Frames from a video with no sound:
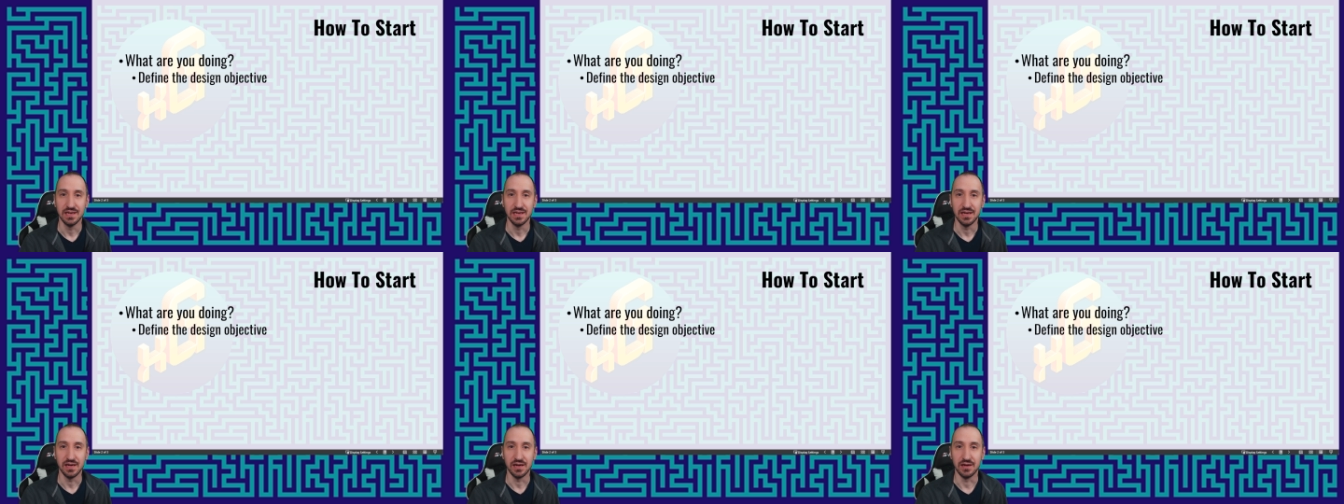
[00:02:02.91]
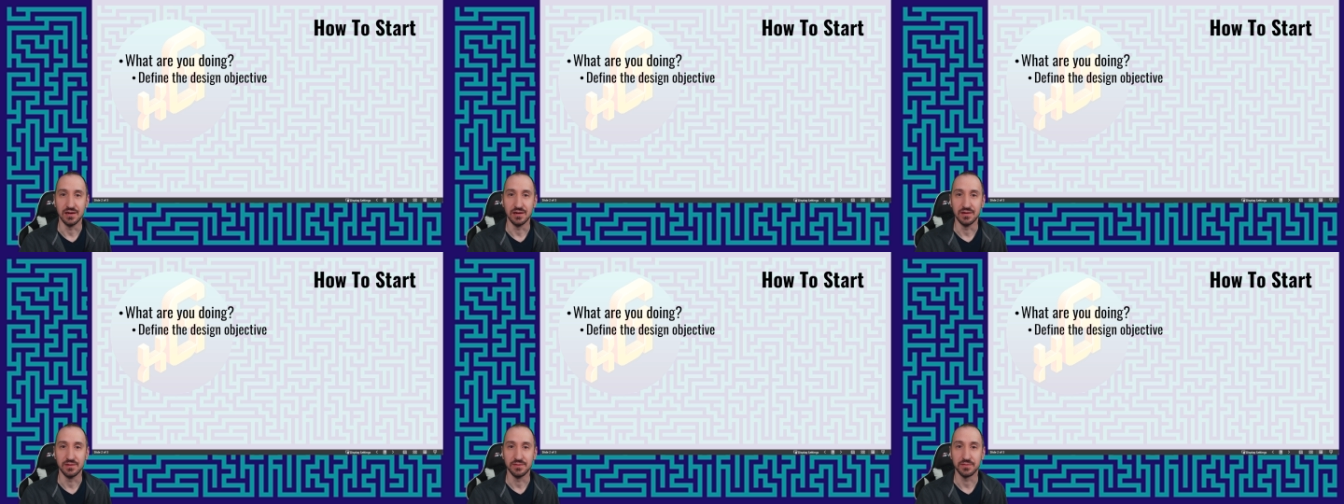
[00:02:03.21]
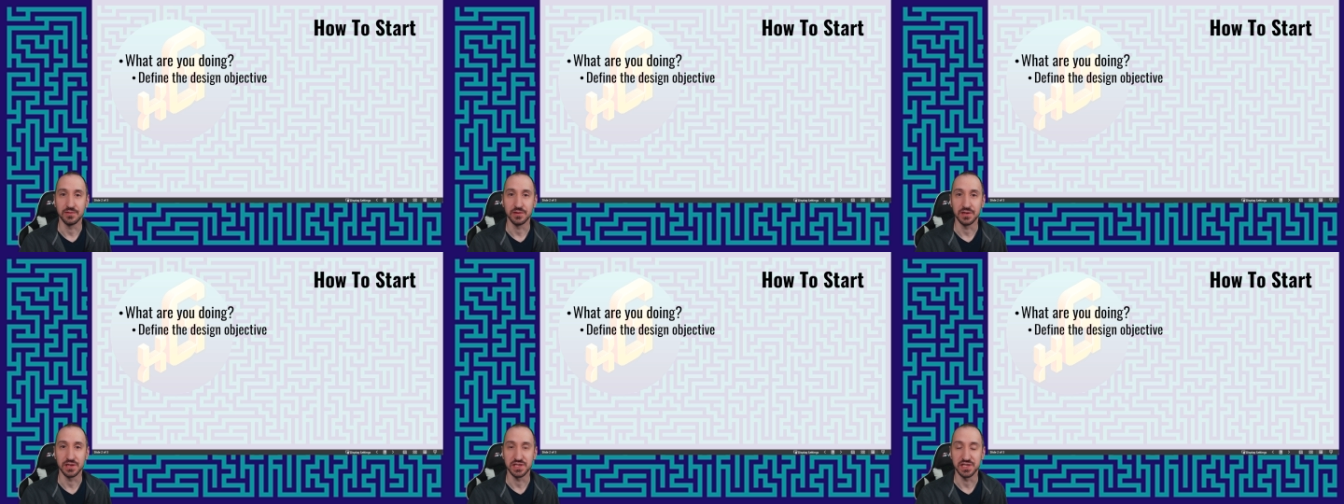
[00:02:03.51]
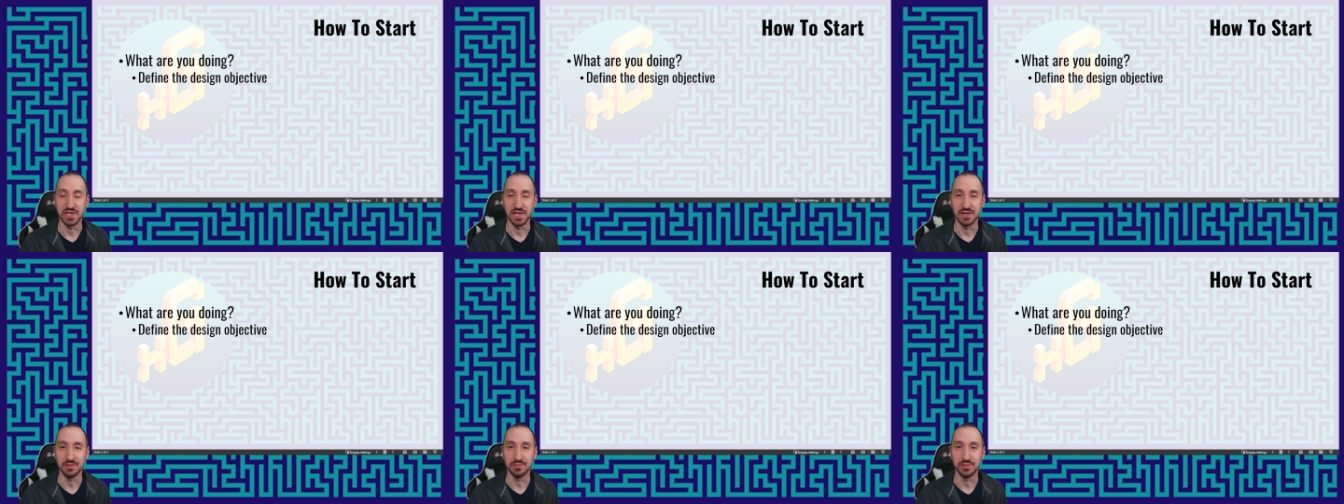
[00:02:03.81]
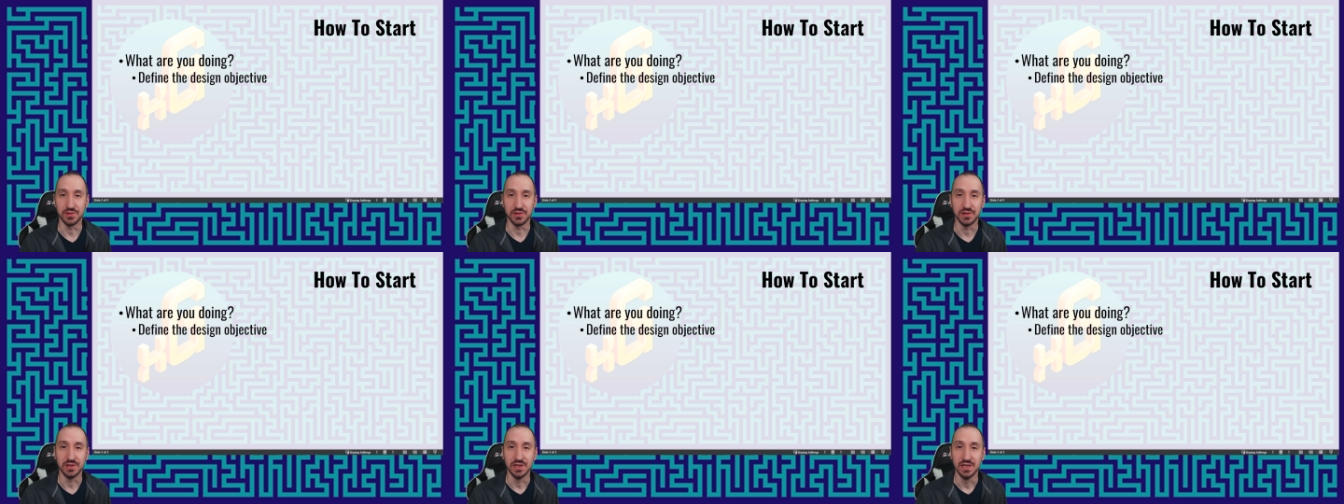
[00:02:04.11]
of, for
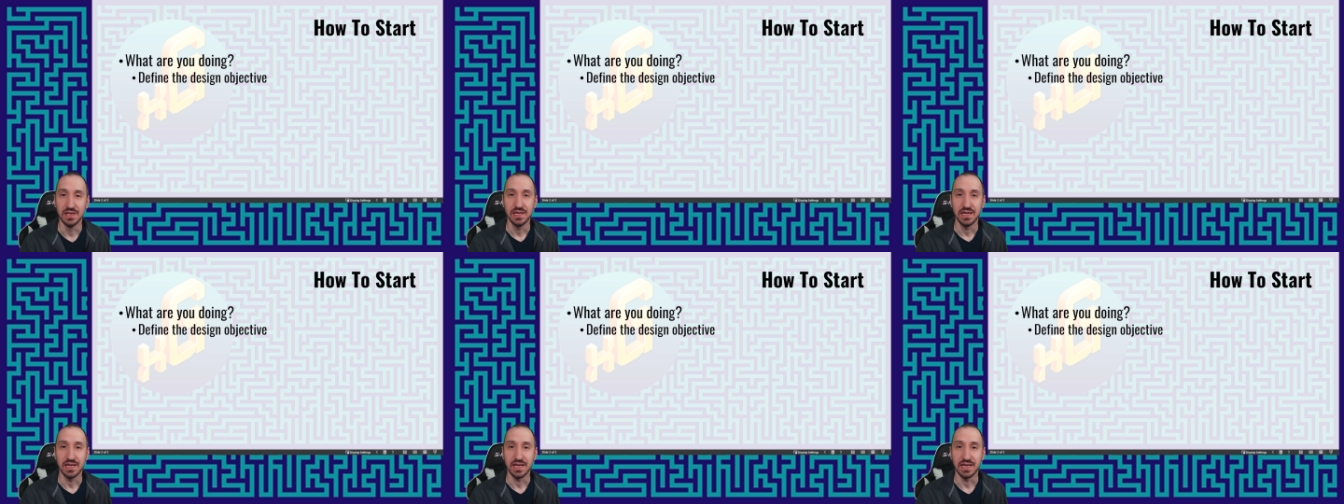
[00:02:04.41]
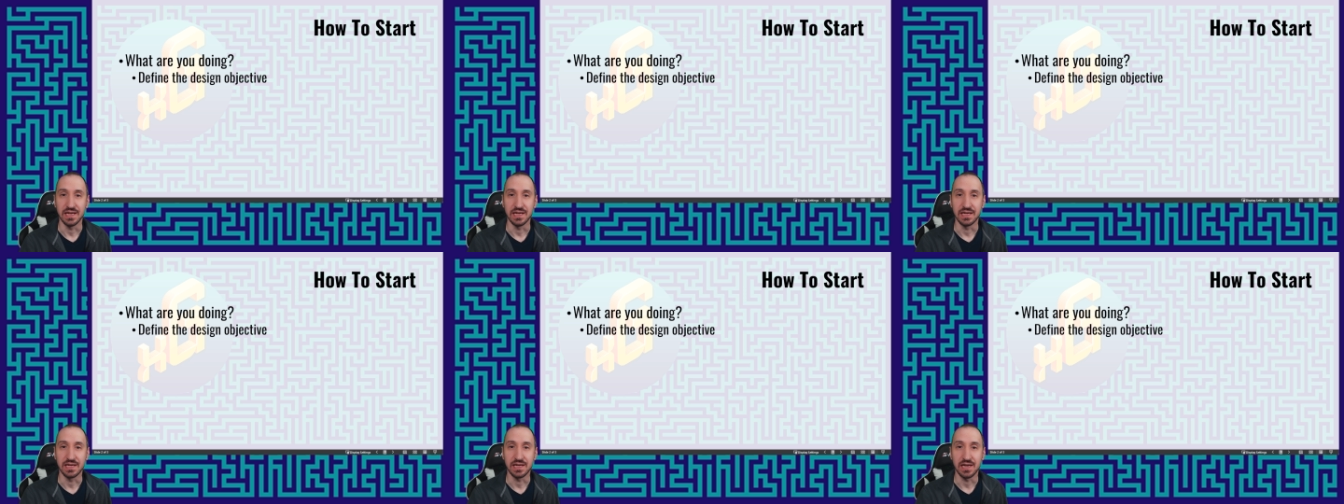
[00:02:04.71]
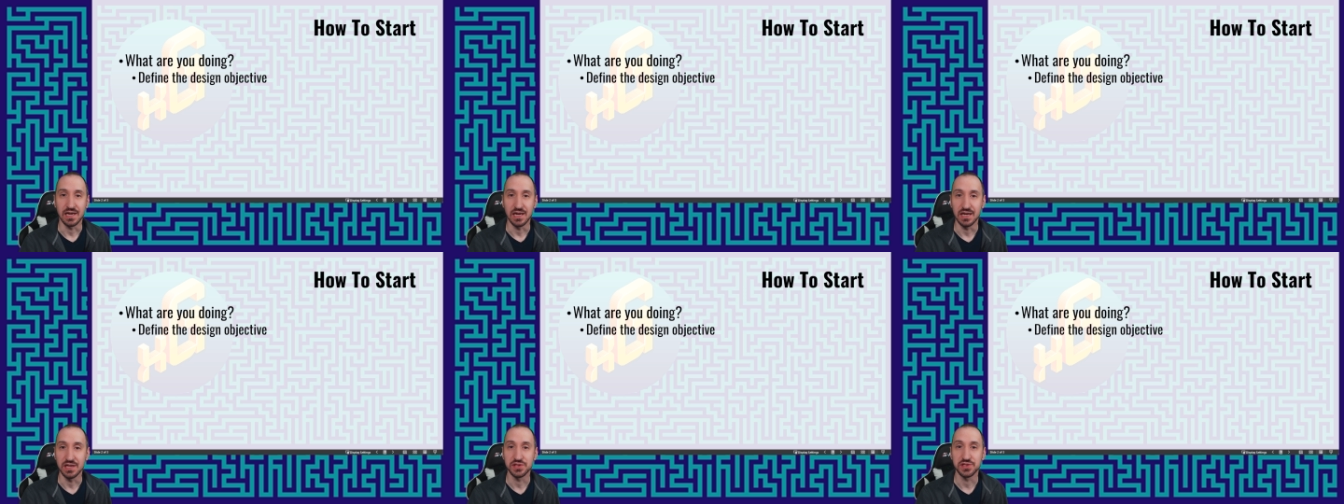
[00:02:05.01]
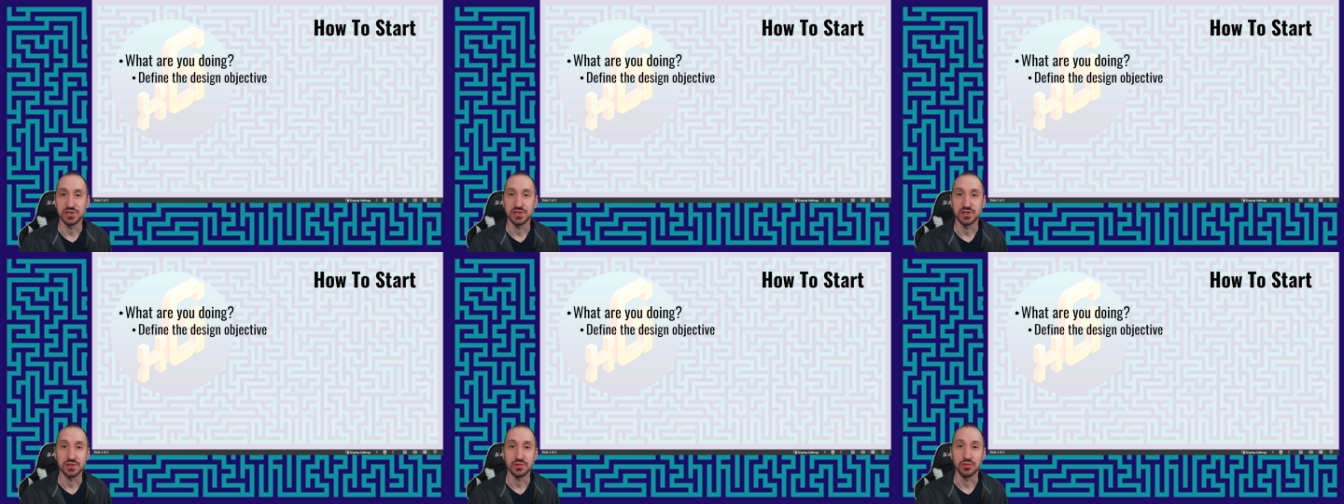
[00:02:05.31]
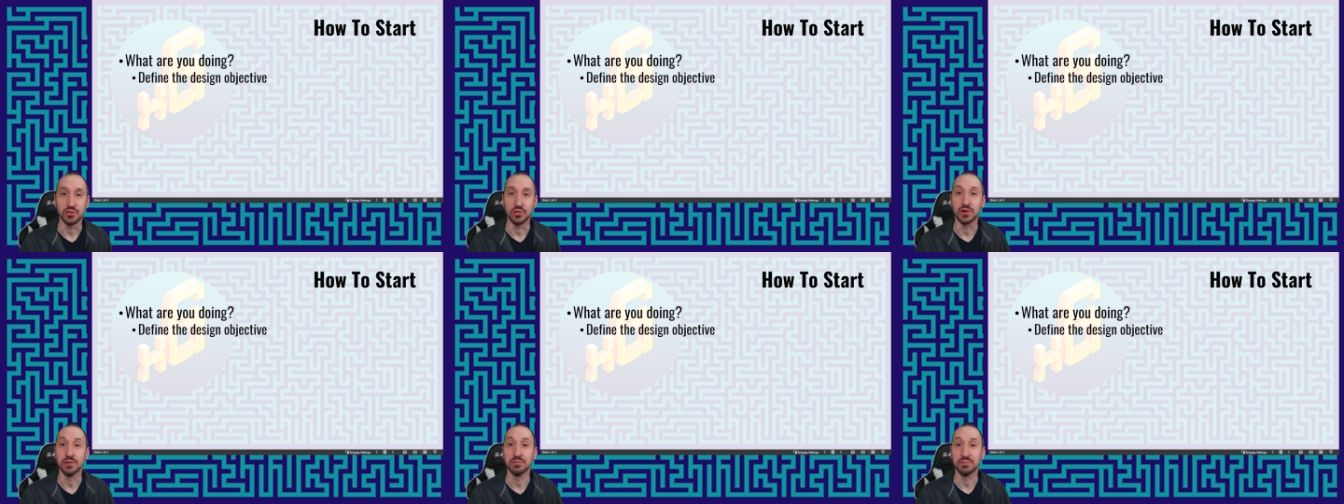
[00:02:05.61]
example, a concert
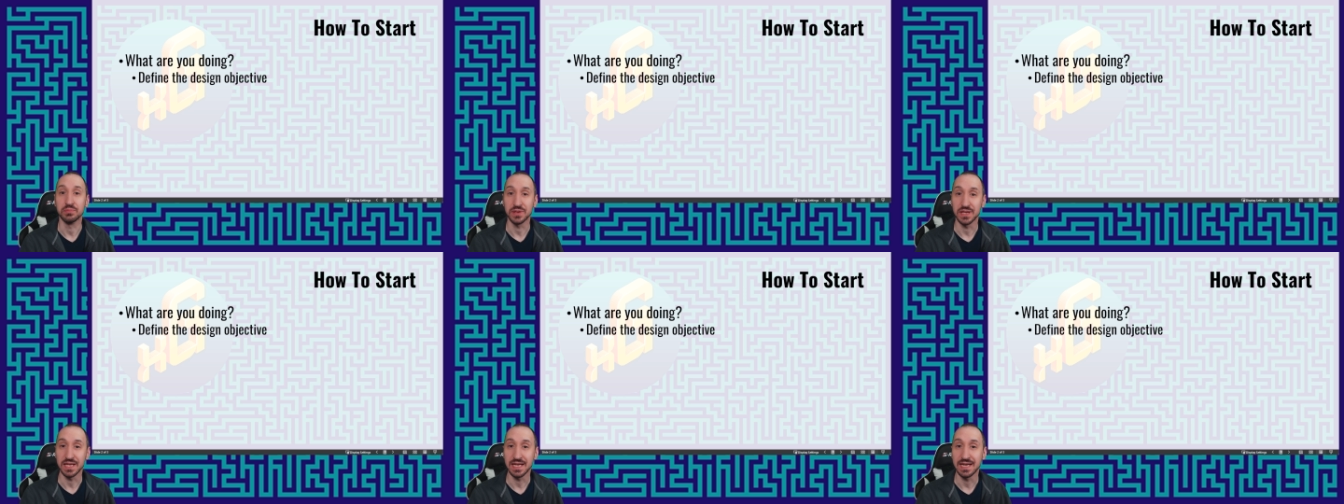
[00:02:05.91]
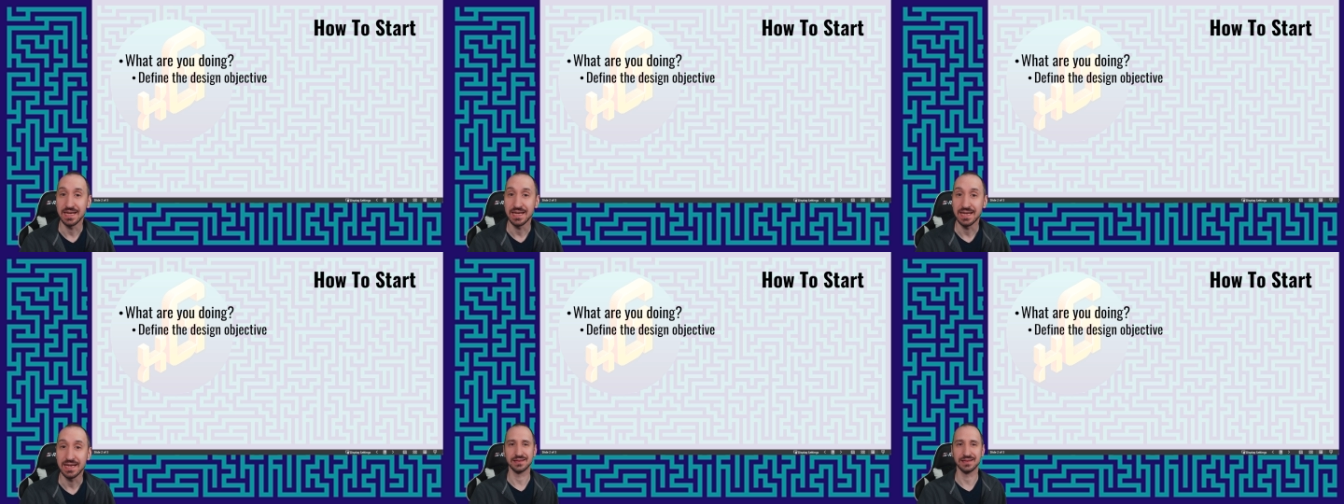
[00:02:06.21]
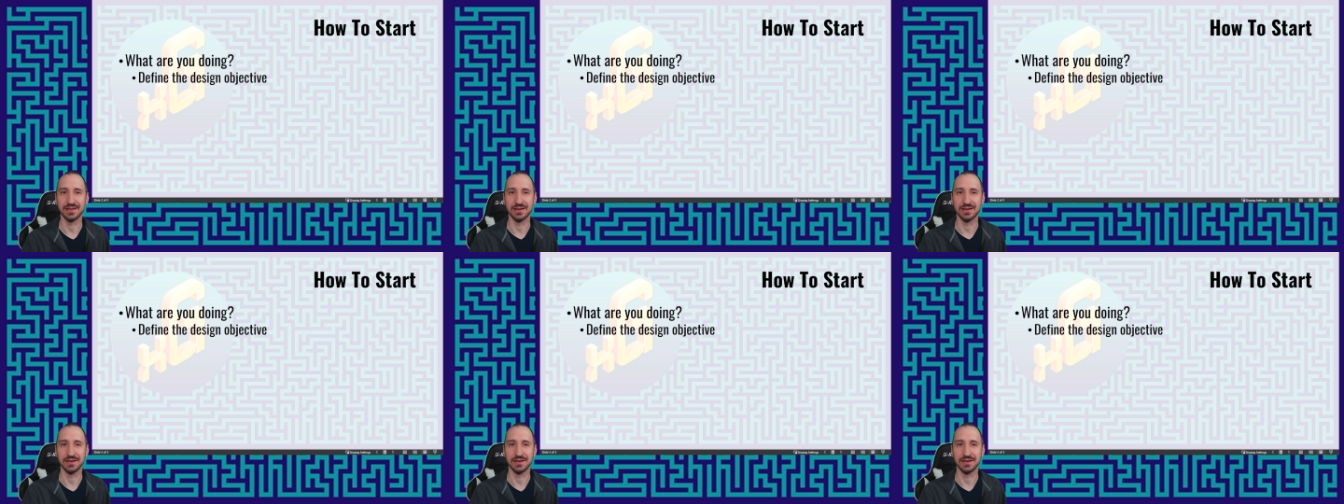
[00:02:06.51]
or a play?